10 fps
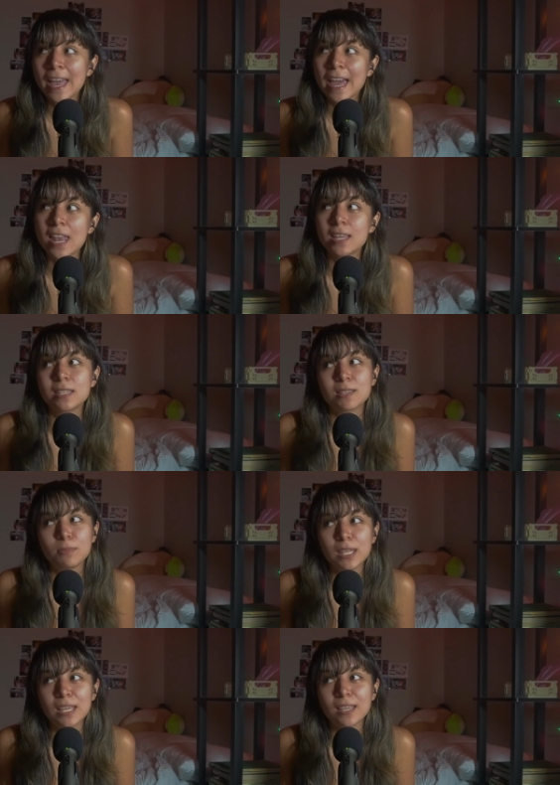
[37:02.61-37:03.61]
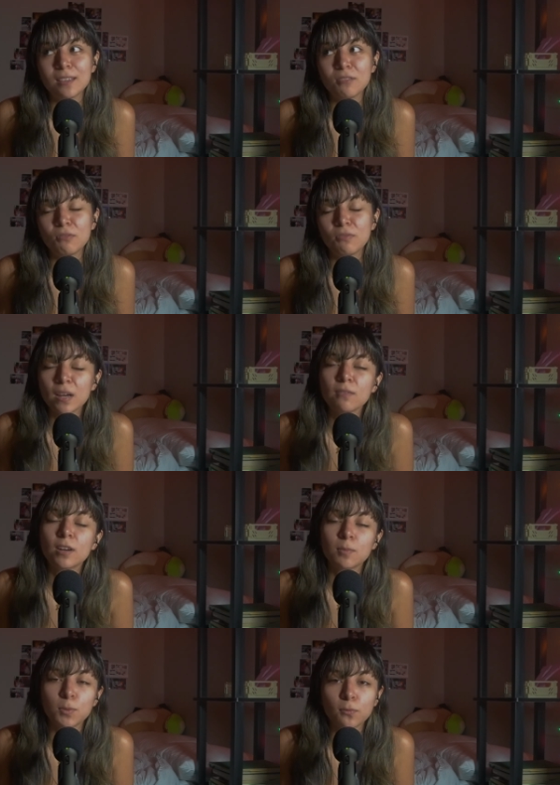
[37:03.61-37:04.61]
And it is something very,
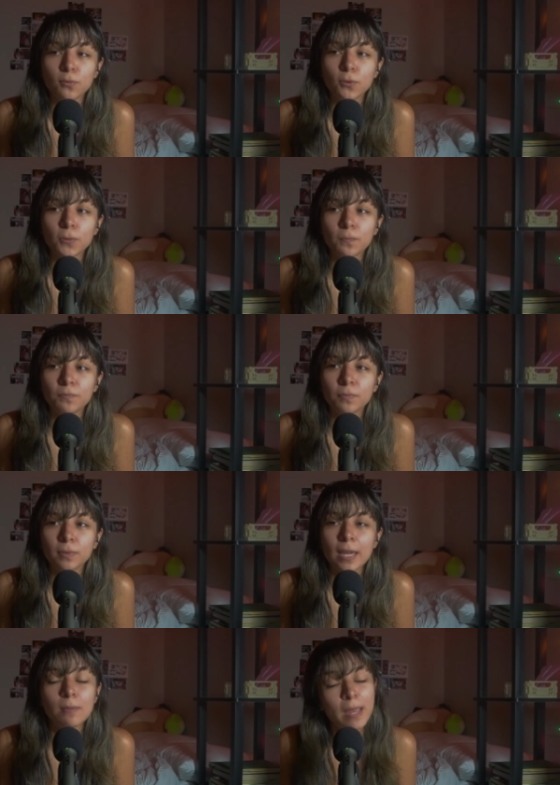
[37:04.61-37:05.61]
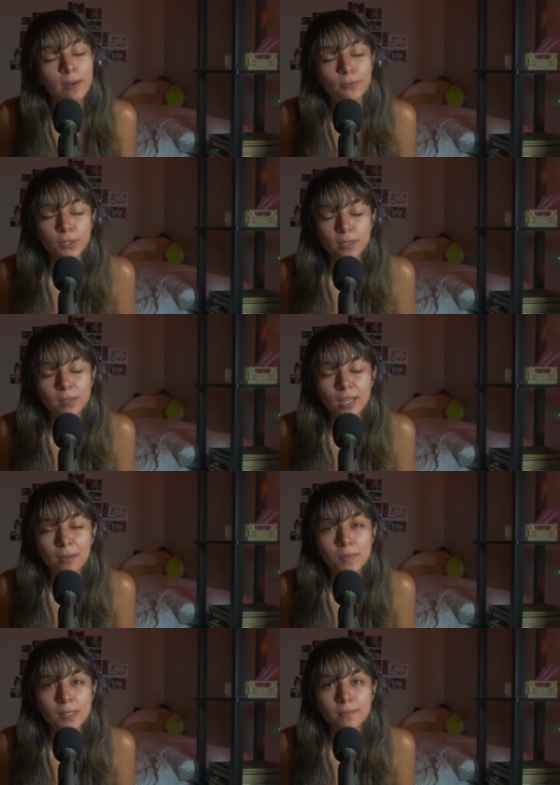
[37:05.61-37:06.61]
very beautiful and painful
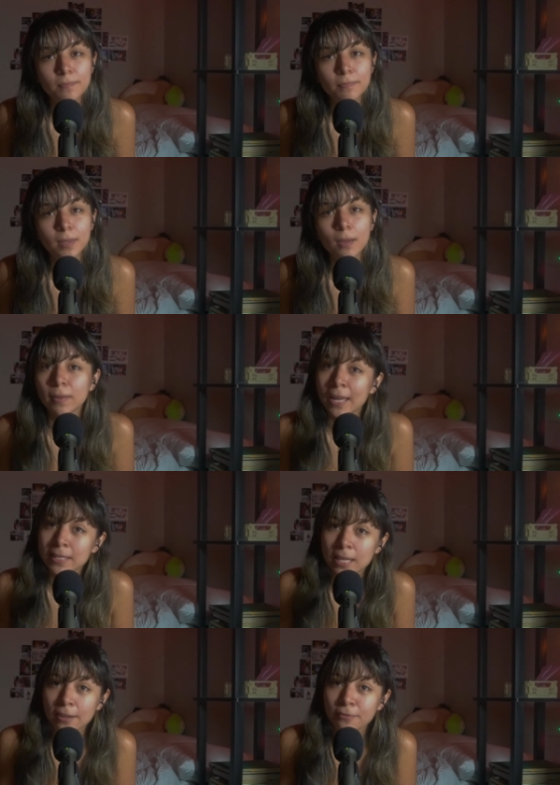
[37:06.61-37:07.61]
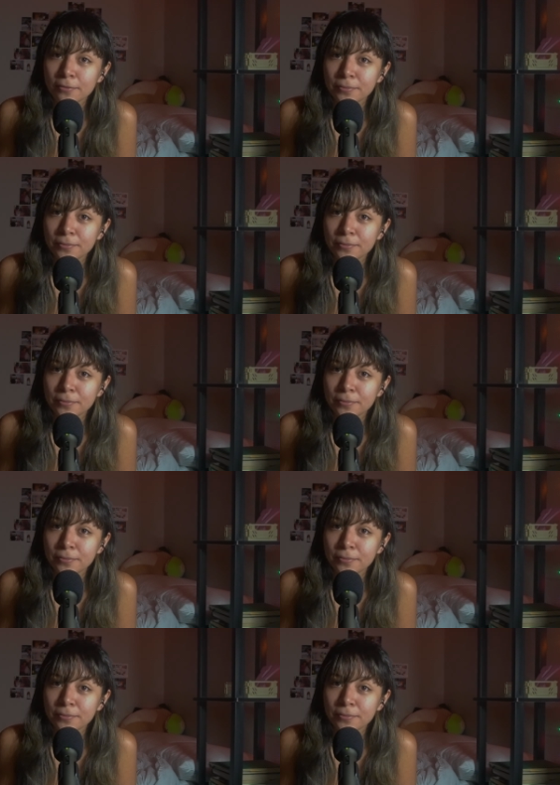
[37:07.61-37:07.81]
sometimes. But that's life.